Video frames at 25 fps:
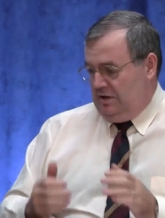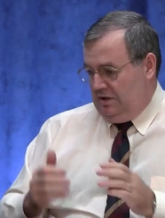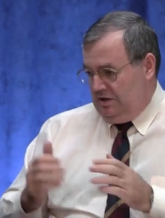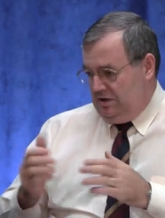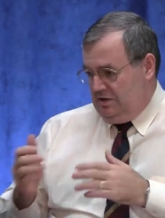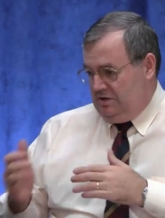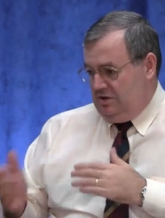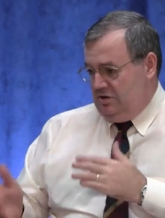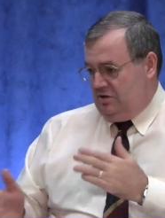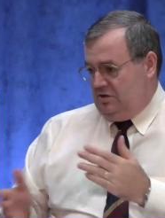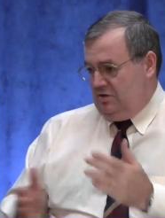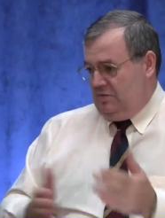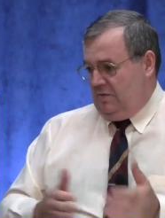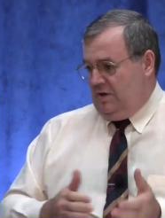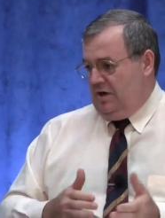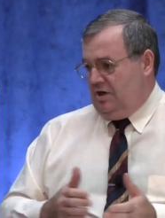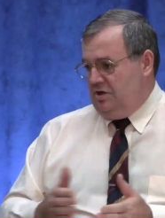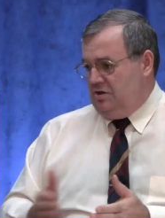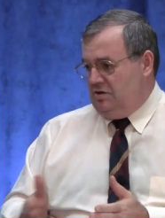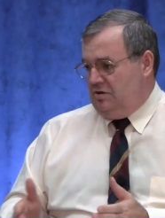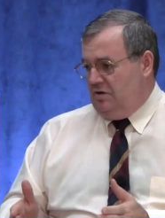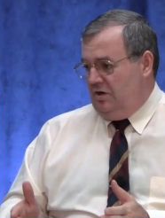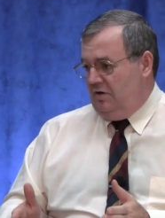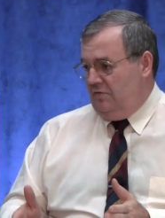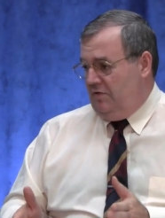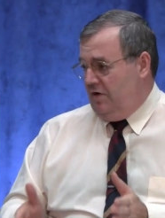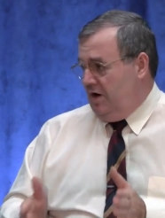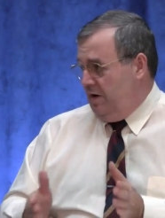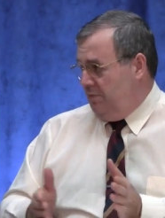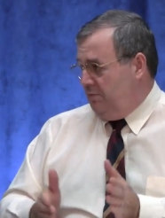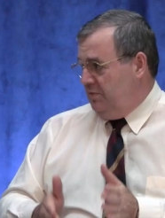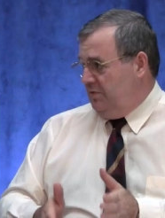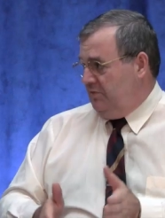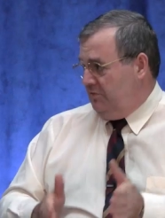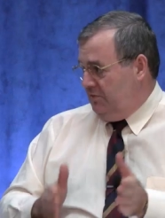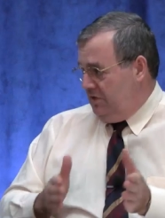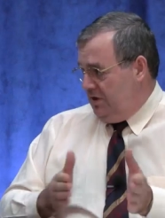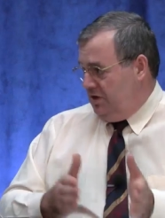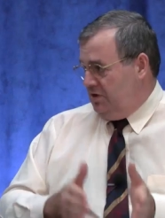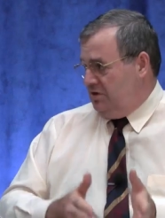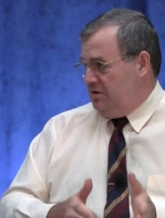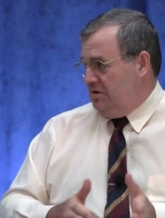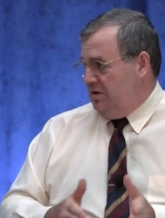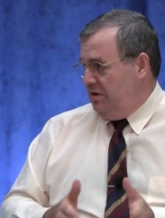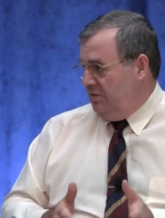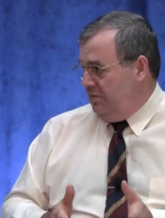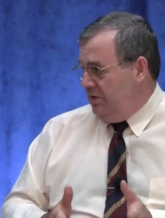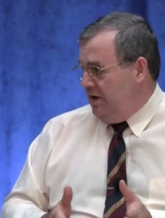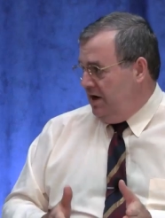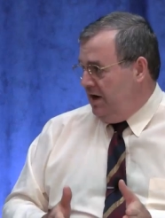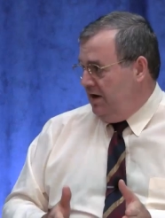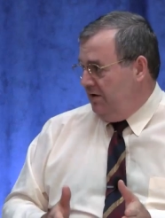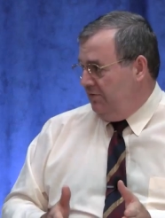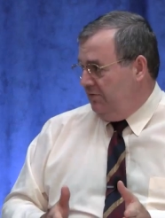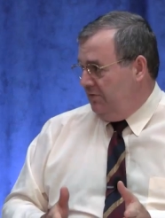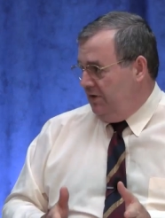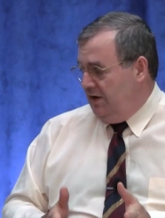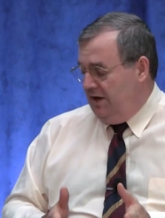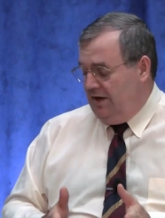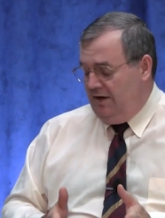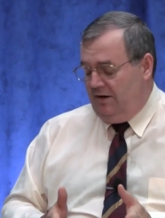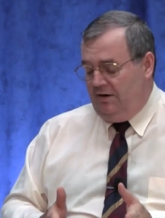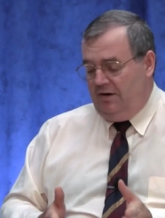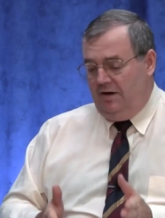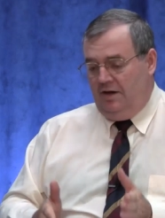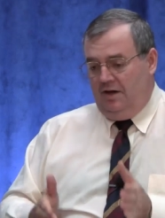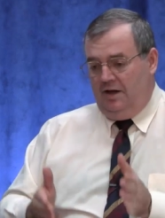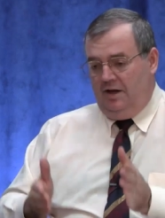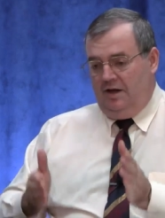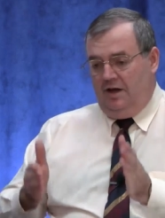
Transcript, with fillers: in a situation of hyperinflation like we have now.